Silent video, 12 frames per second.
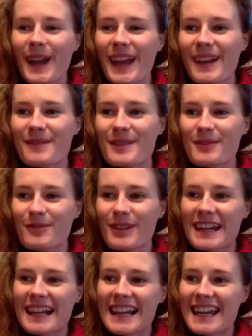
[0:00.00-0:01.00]
it was
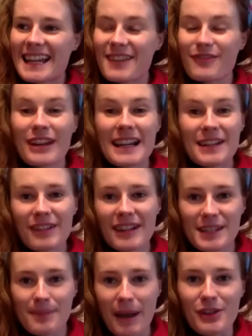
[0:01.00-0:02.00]
really, really, really
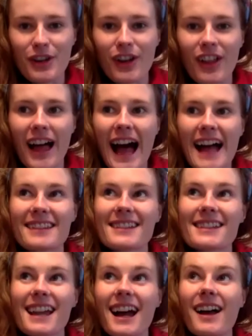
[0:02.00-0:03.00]
special.
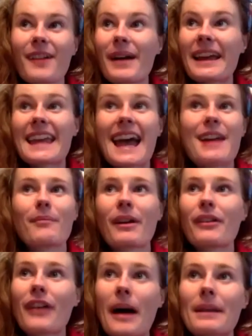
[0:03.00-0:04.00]
And again, my
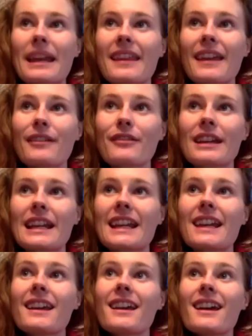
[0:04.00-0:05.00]
family, they really
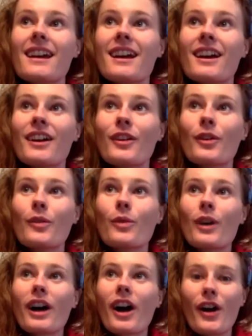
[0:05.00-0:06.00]

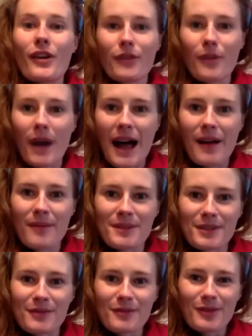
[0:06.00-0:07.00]
were overwhelmed
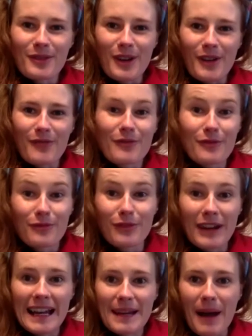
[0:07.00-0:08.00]
and
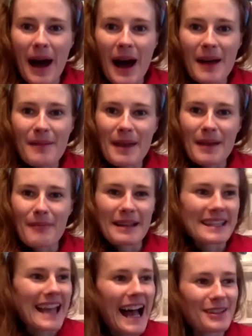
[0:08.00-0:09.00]
really behind me. And my
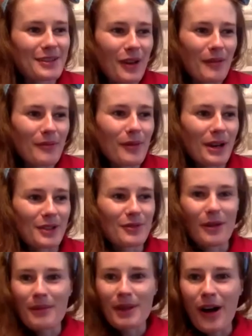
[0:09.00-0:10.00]
dad, when he
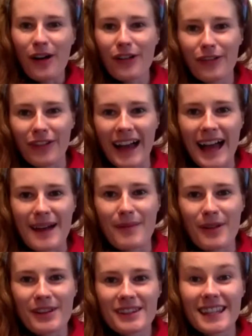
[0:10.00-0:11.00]
dropped me off
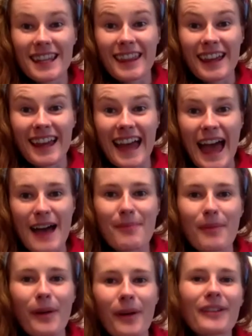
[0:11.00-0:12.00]
to the
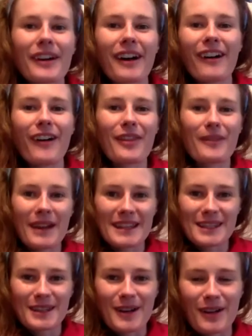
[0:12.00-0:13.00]
airport on the way
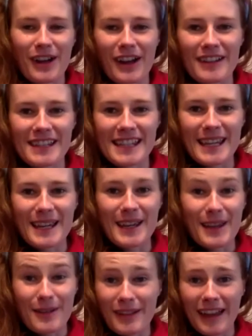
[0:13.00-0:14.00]
to Gold Coast, he
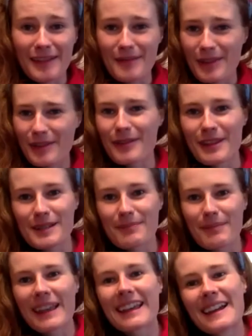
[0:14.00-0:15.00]
like went through this
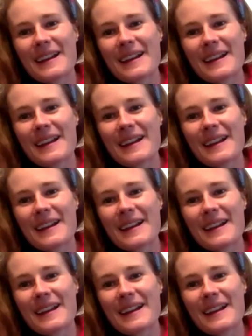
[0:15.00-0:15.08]
big